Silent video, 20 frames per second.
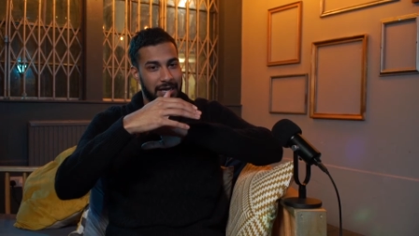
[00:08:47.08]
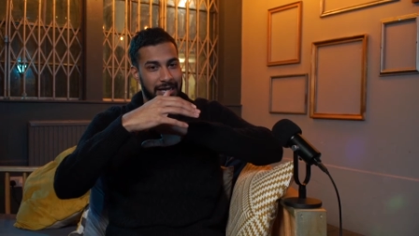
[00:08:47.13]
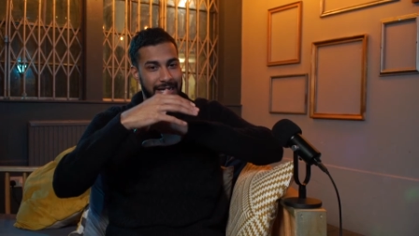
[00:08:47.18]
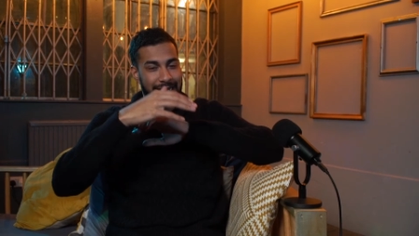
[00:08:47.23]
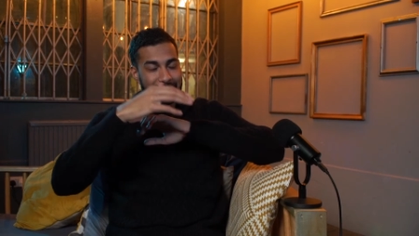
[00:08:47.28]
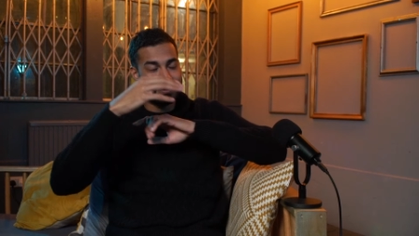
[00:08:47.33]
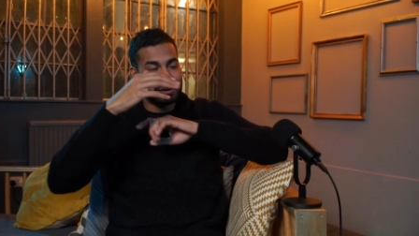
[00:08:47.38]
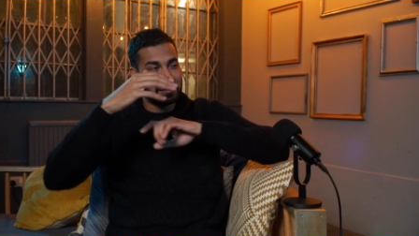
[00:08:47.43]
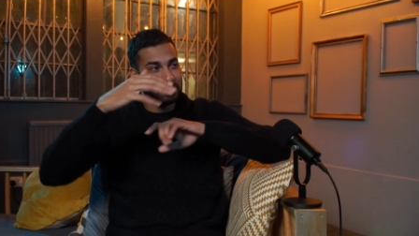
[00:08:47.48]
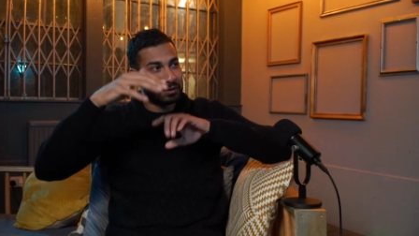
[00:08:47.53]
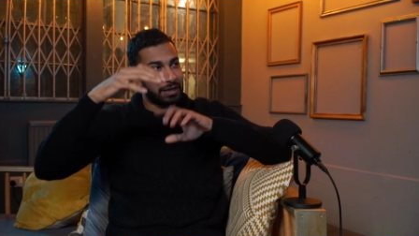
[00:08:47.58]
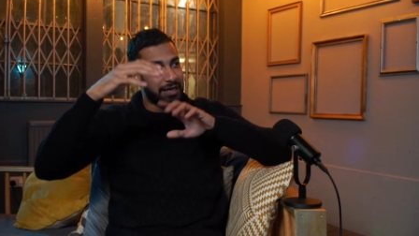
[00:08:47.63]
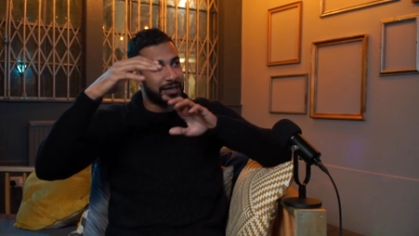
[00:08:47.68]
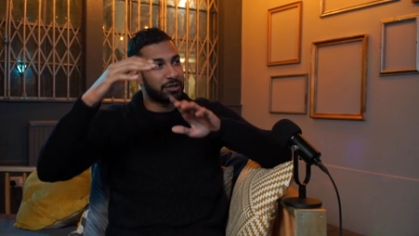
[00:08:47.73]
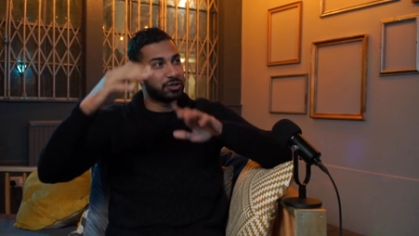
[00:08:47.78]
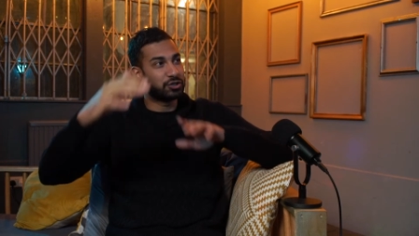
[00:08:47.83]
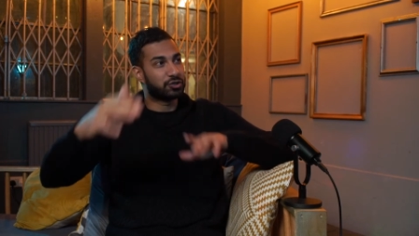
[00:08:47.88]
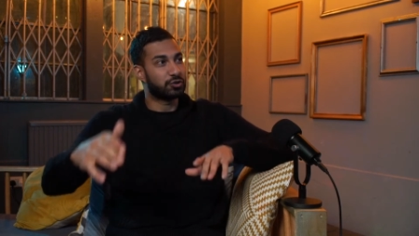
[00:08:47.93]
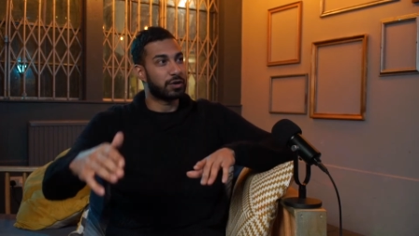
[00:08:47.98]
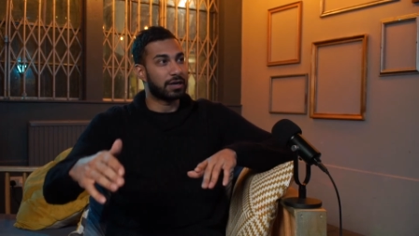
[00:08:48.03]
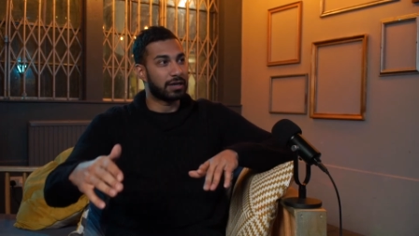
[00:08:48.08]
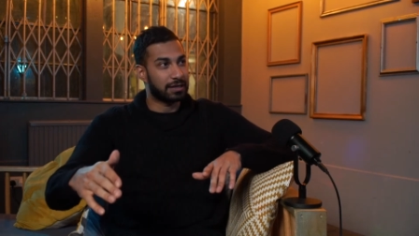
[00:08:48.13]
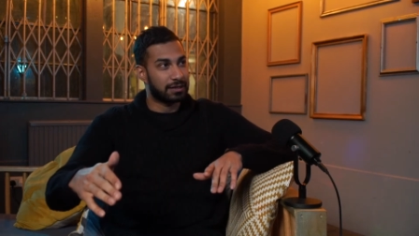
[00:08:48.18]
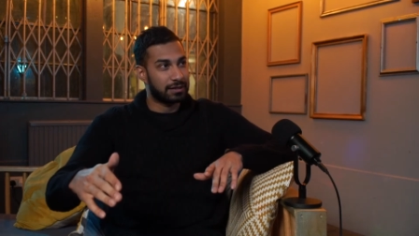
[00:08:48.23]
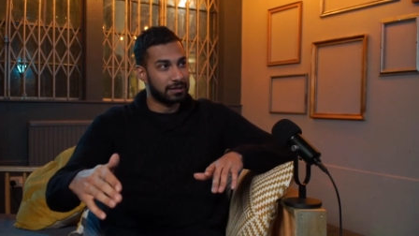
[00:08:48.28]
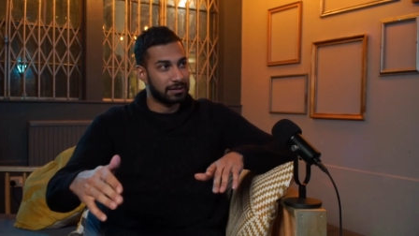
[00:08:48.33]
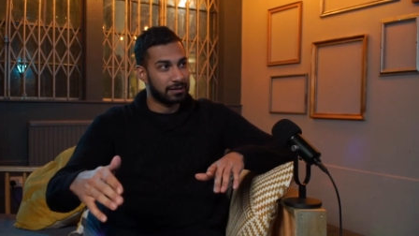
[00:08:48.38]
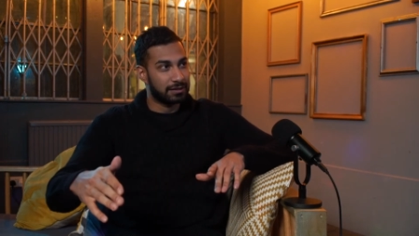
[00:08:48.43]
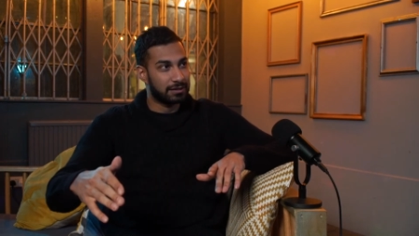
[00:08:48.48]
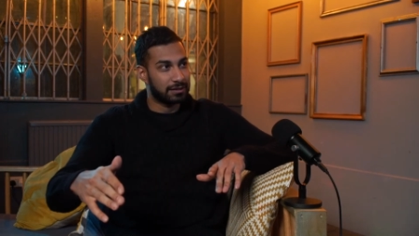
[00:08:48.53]
even if you're getting a
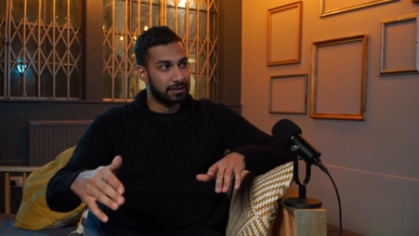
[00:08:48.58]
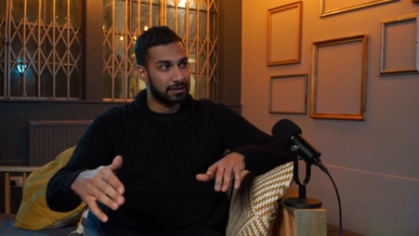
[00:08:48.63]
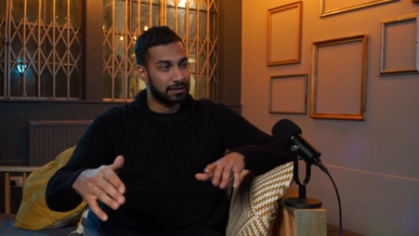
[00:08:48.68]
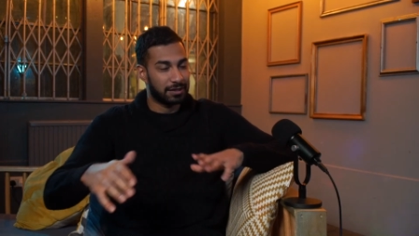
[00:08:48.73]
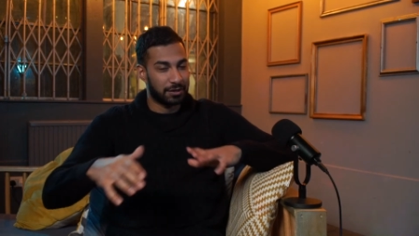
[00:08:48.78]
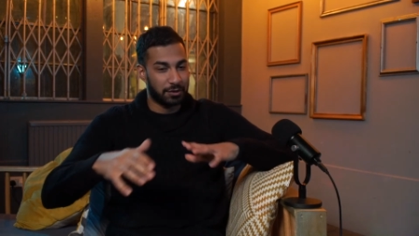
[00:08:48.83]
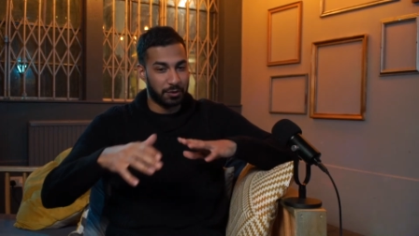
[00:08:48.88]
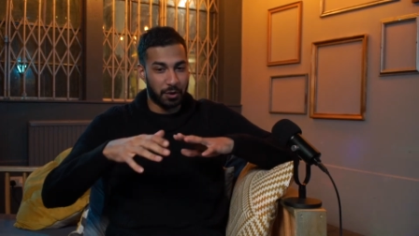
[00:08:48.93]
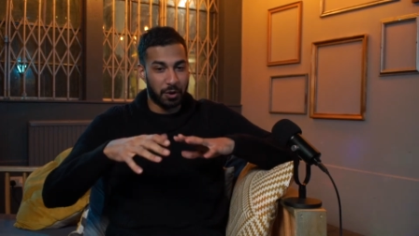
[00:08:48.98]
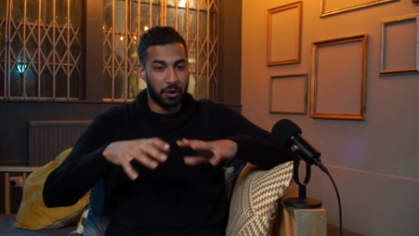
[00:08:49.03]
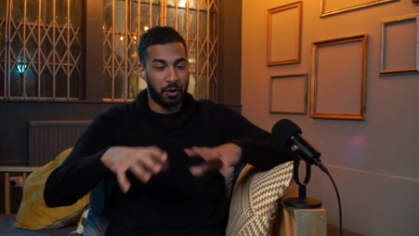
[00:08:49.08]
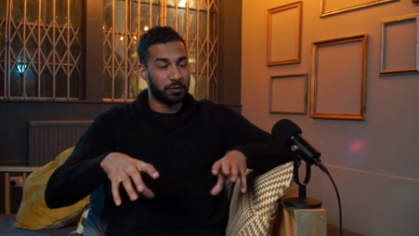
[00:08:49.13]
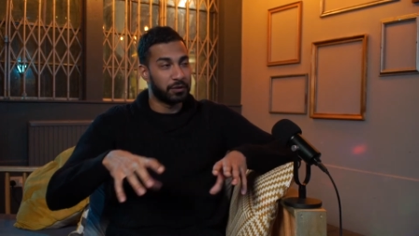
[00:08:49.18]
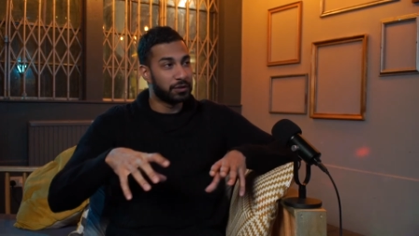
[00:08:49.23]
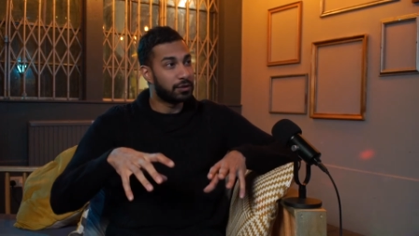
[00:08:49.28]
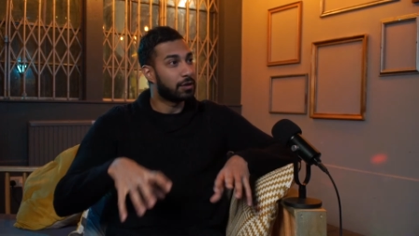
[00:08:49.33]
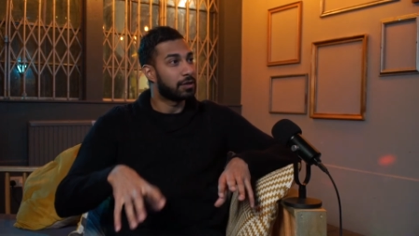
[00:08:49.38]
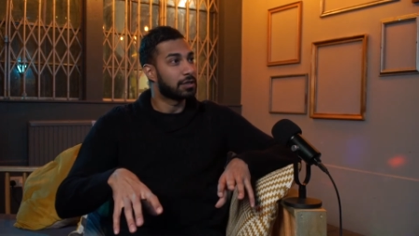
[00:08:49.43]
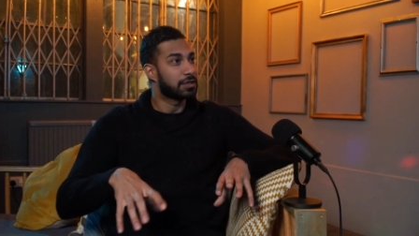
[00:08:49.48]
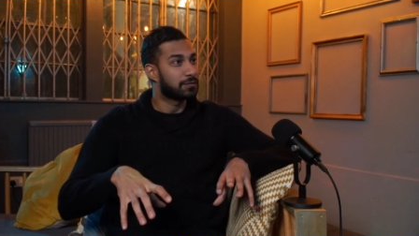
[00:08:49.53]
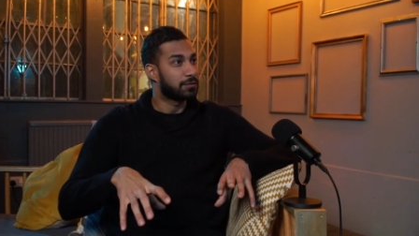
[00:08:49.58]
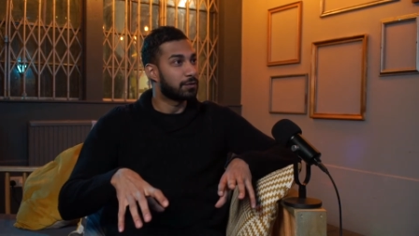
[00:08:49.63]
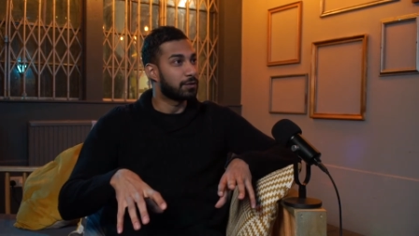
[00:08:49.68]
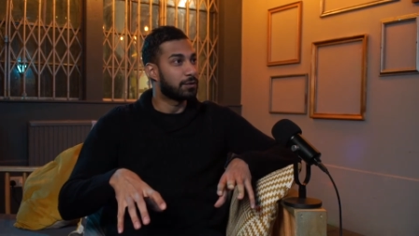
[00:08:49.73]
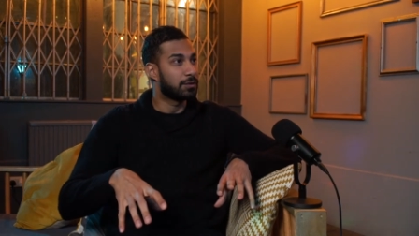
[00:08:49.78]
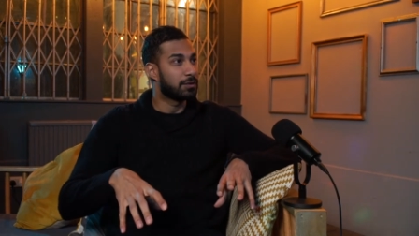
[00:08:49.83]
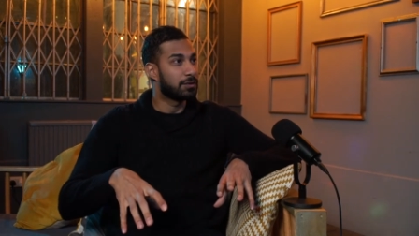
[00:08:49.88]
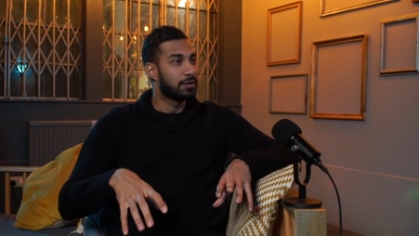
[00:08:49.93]
drink, you're on the dance floor.